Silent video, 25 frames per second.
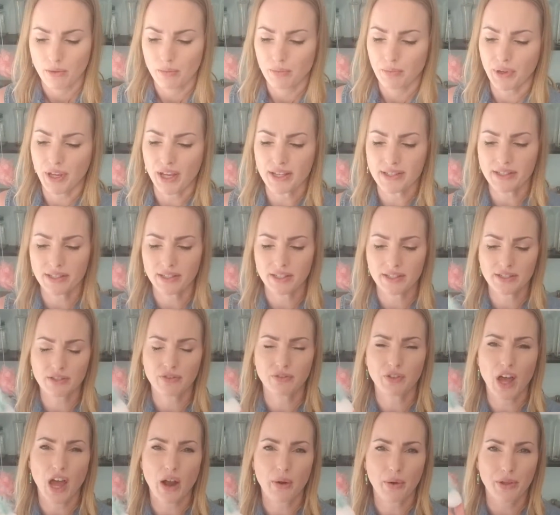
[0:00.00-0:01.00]
Because it is a
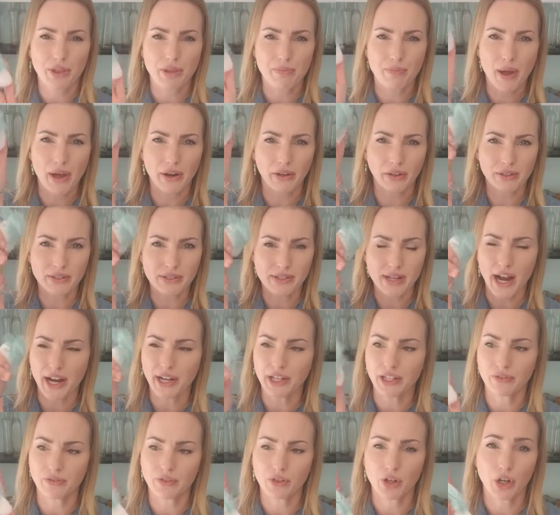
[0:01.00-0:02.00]
flower, the petals
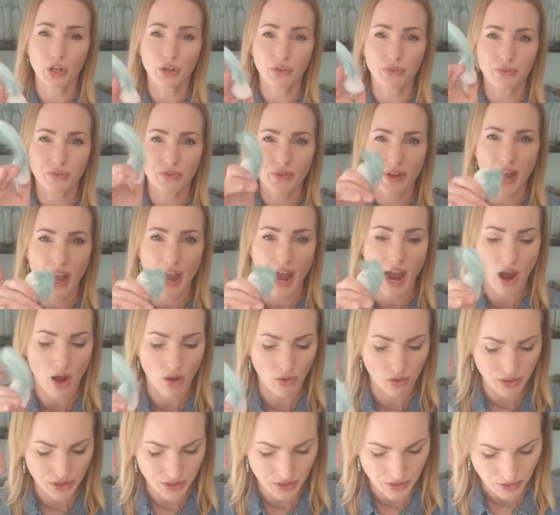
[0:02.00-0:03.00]
kind of curve
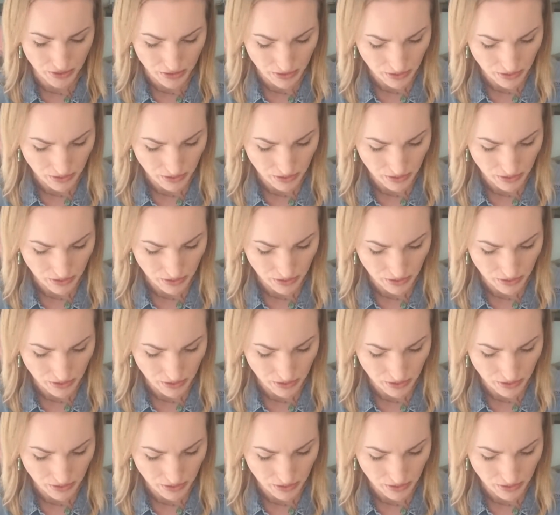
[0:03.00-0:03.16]
out.